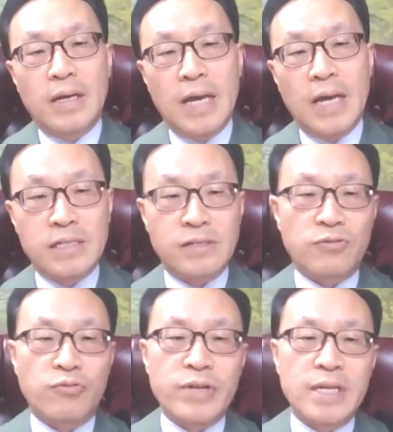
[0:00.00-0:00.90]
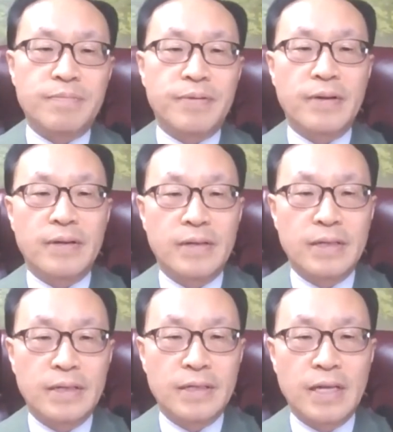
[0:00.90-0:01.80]
As the grief
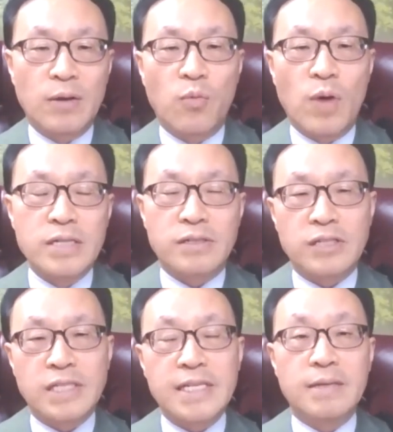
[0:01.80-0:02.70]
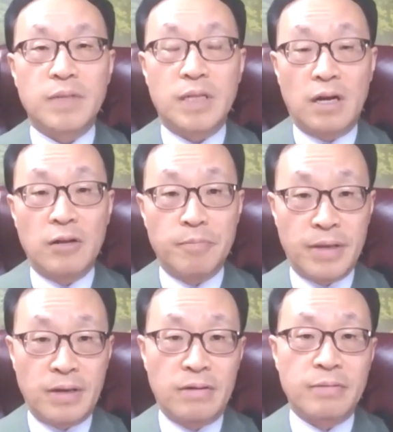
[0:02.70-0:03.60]
that once seemed
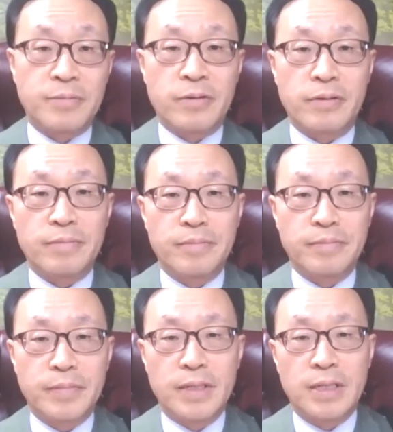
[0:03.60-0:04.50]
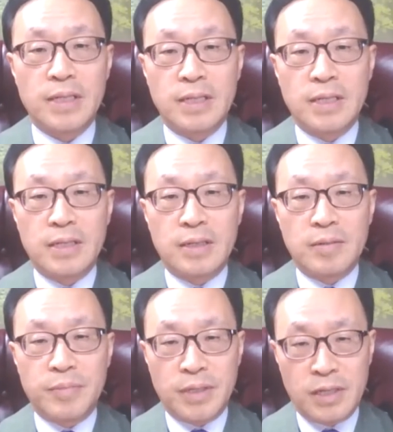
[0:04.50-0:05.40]
unbearable
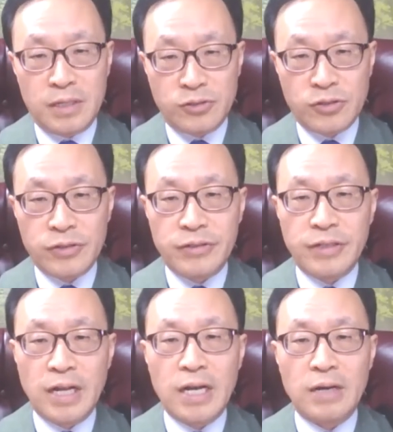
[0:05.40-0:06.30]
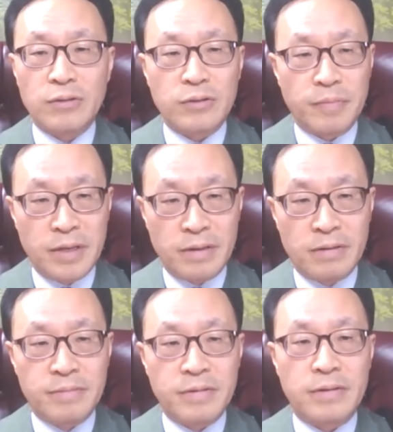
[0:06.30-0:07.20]
begins to turn now to
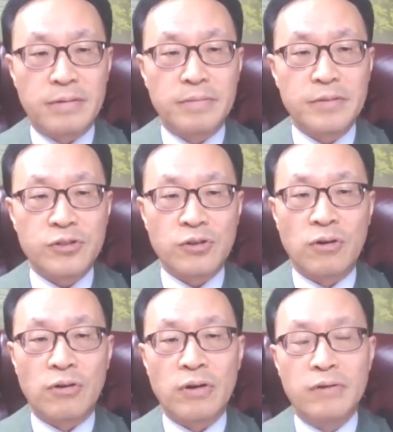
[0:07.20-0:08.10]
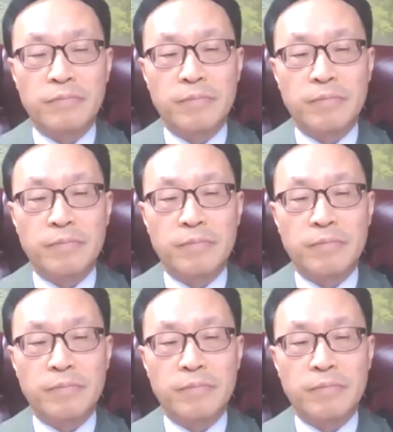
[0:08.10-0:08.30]
bearable sorrow.